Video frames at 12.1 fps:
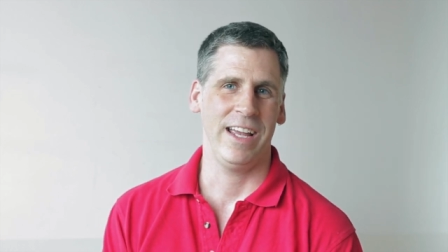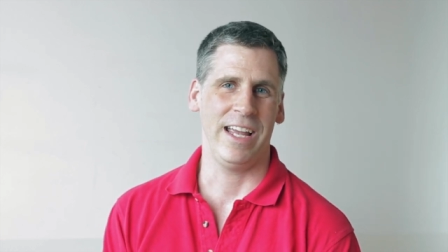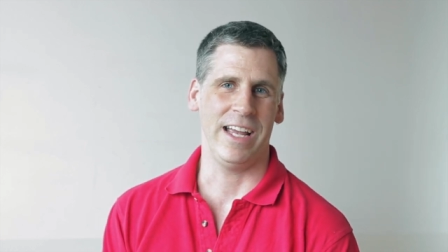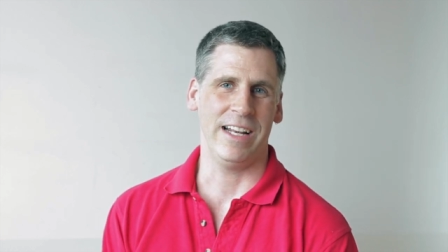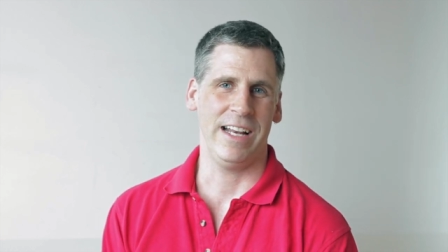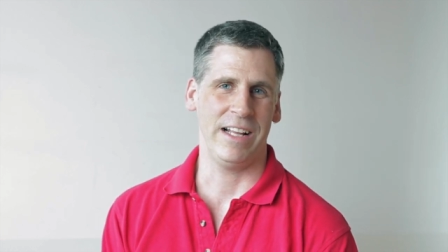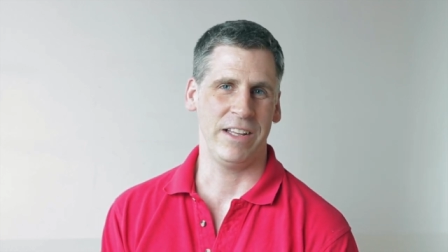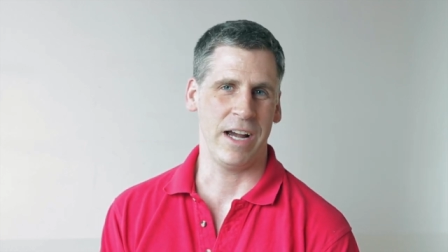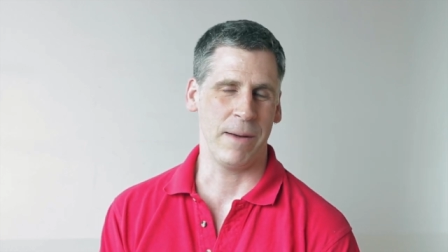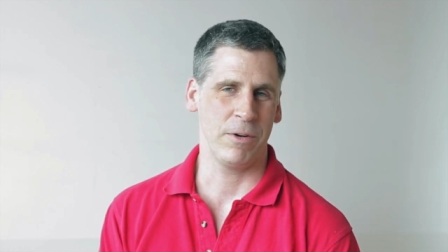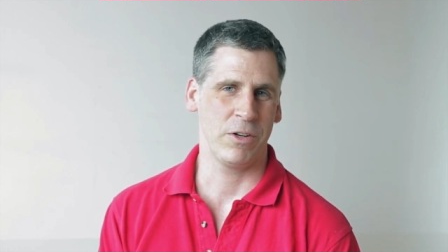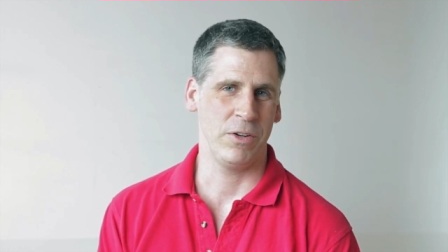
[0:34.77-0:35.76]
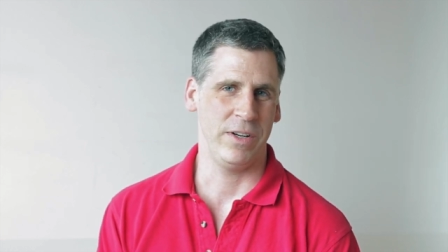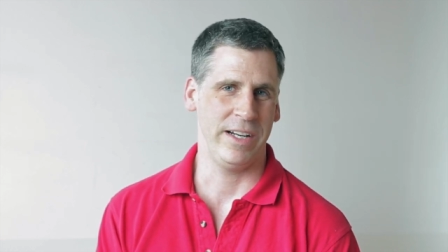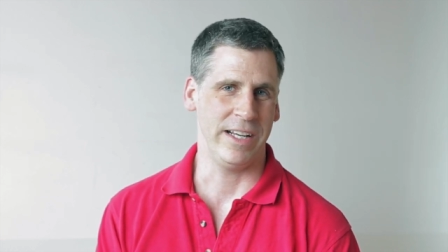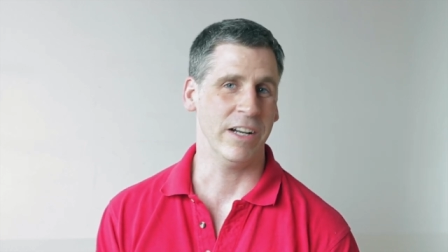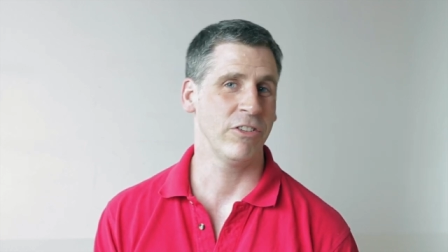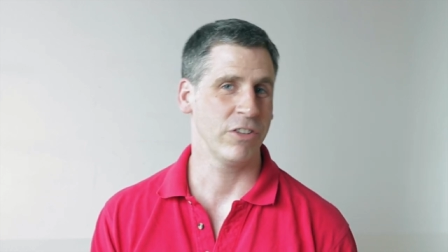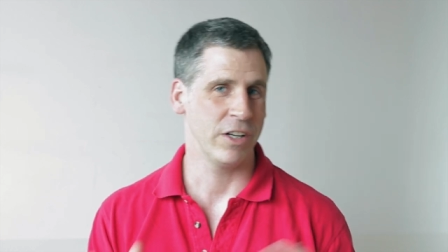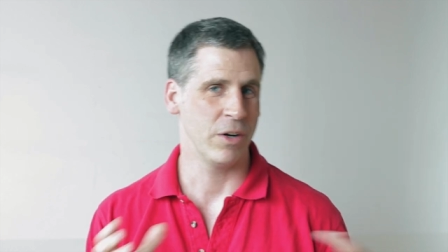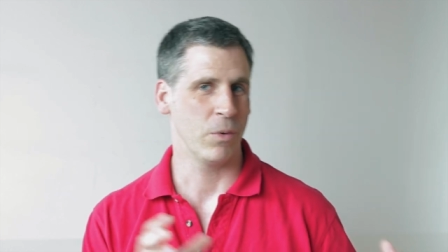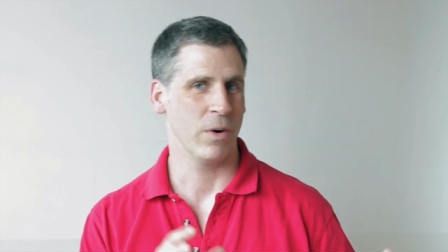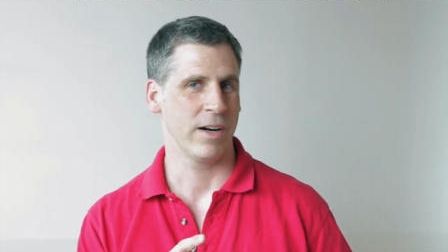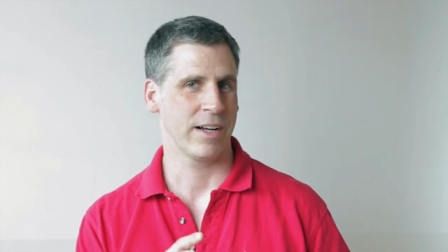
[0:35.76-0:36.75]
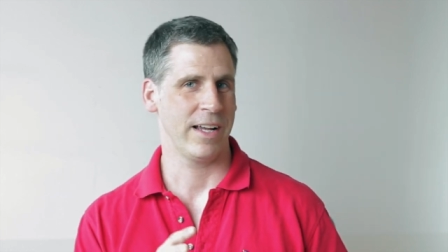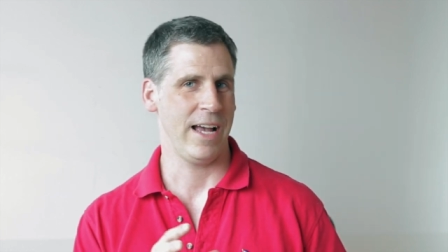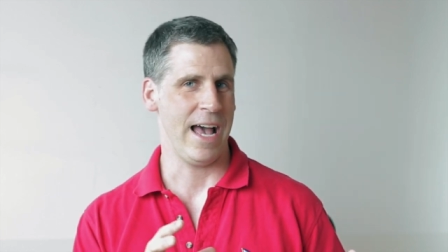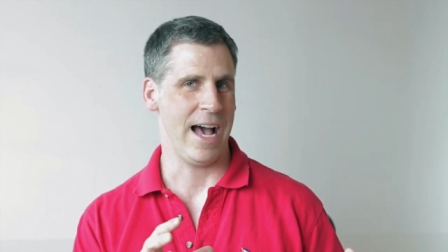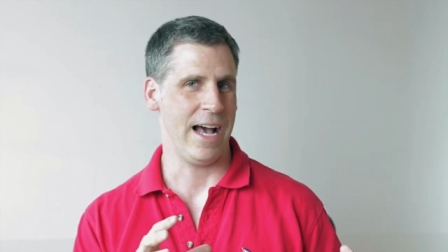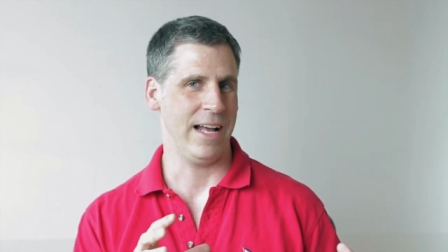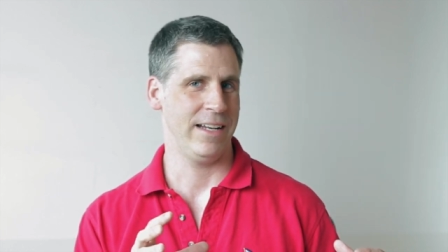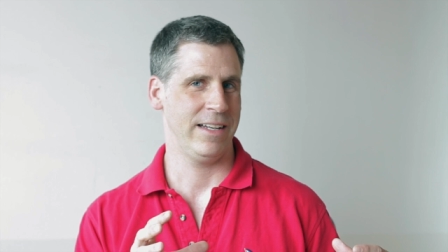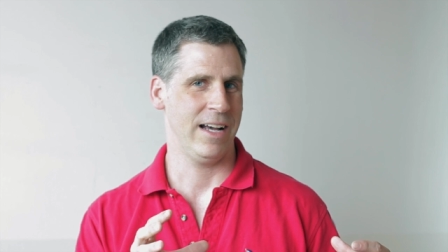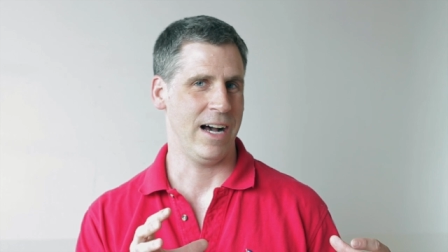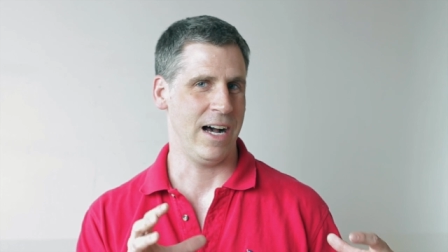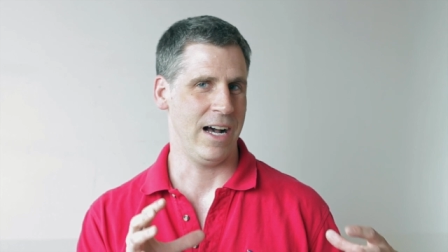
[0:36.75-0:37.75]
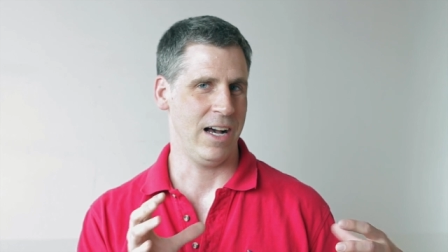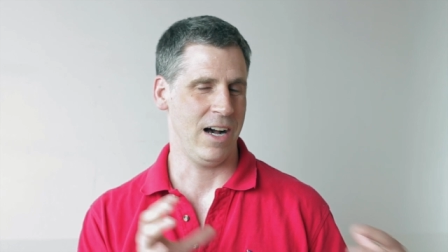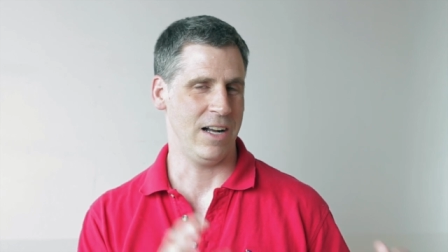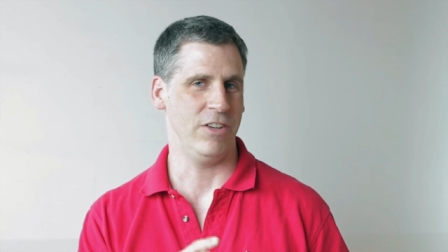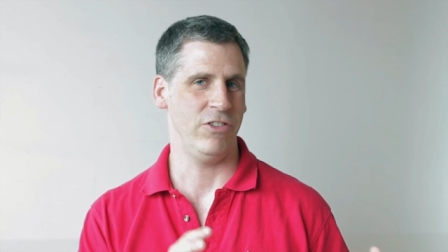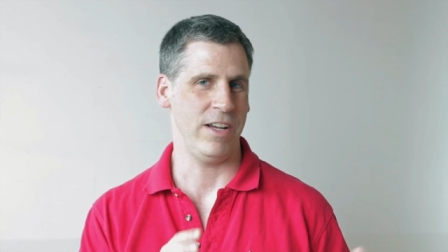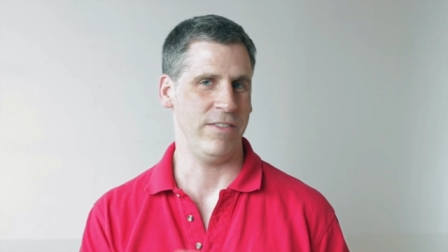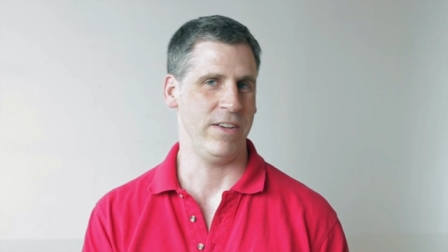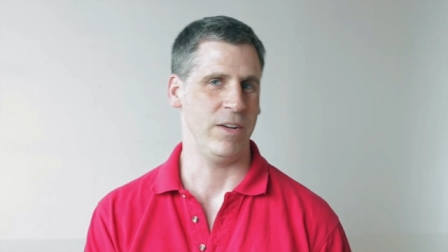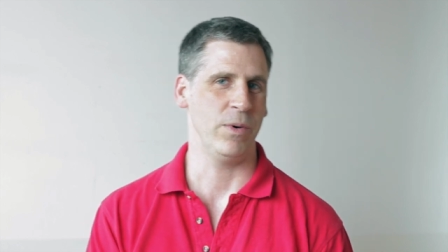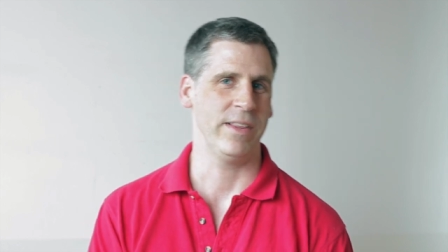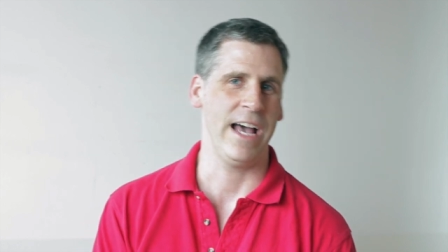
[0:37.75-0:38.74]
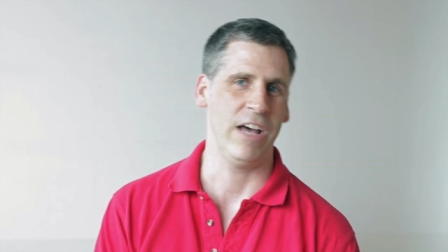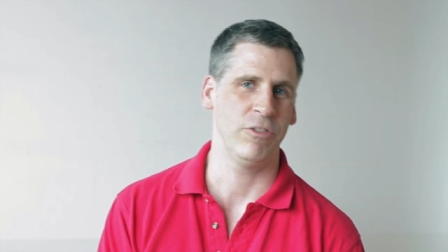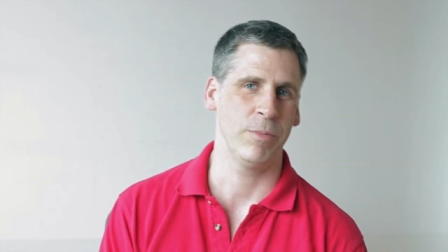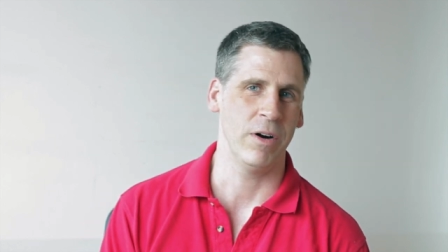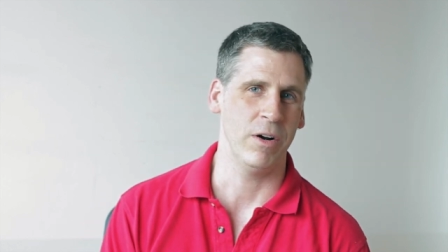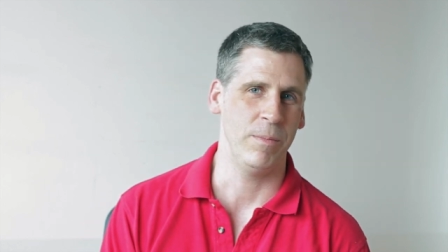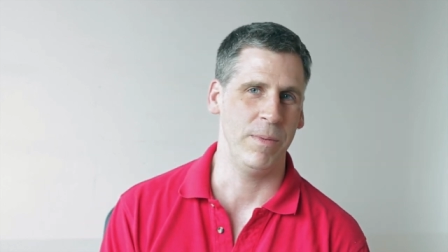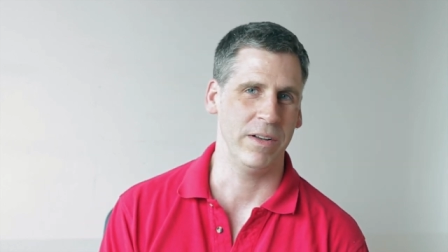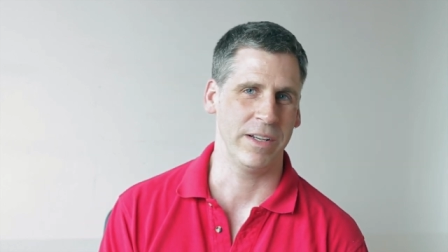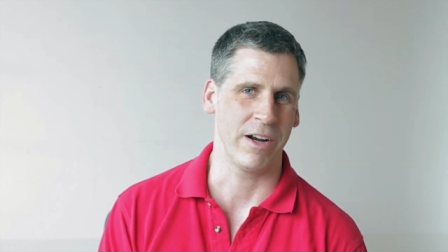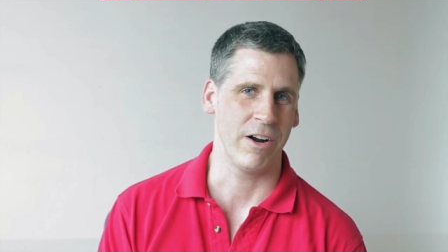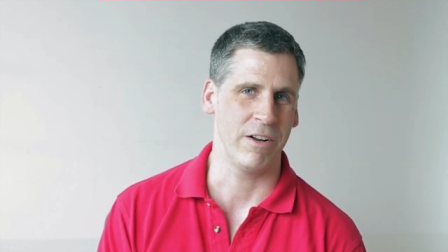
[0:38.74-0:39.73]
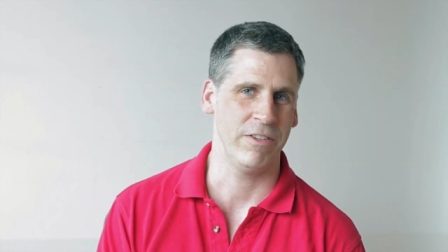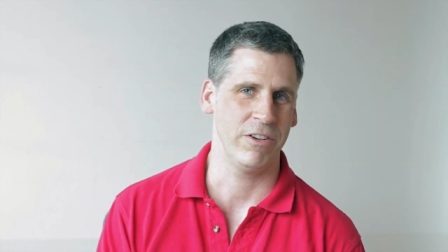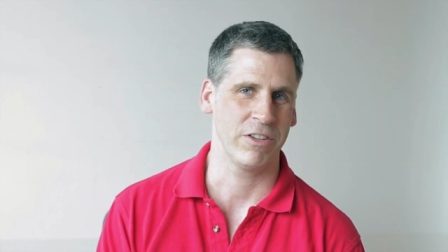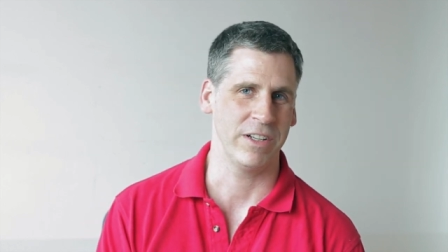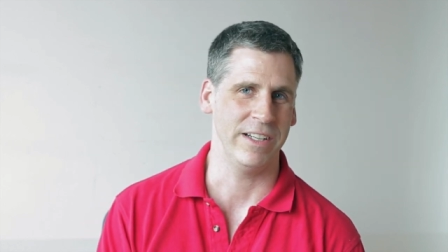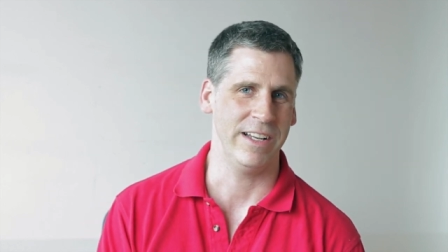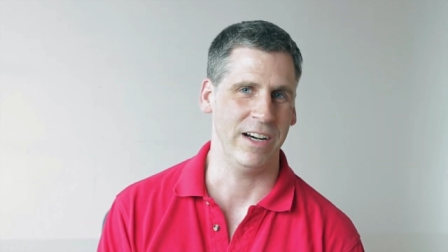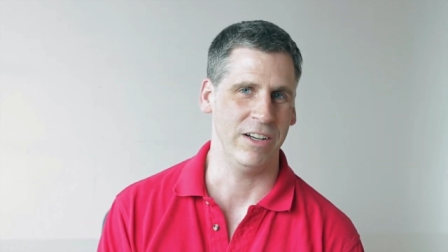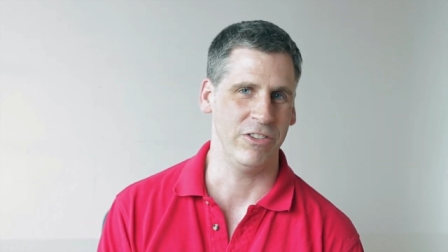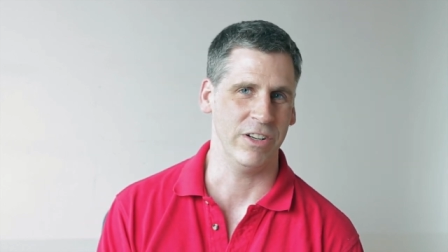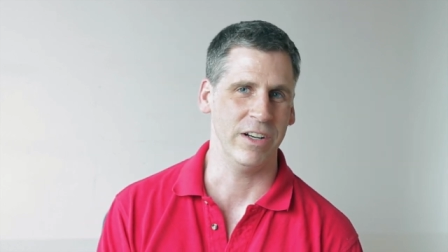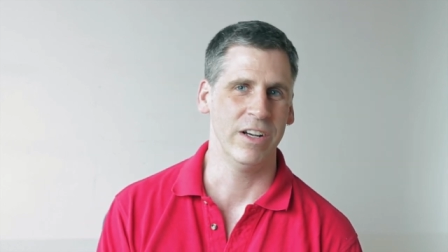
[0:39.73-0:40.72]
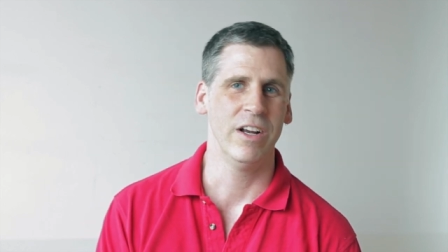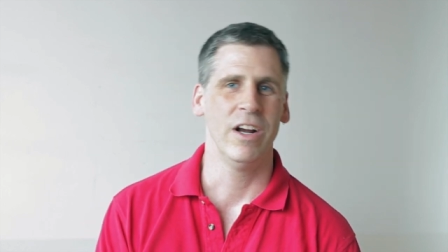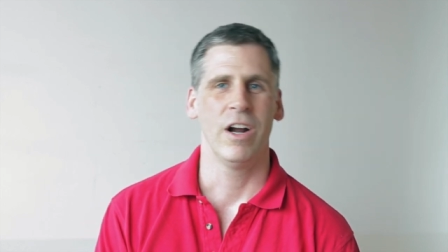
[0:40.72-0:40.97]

and had the opportunity initially to work at uh, on a JV with Hasbro building artificially intelligent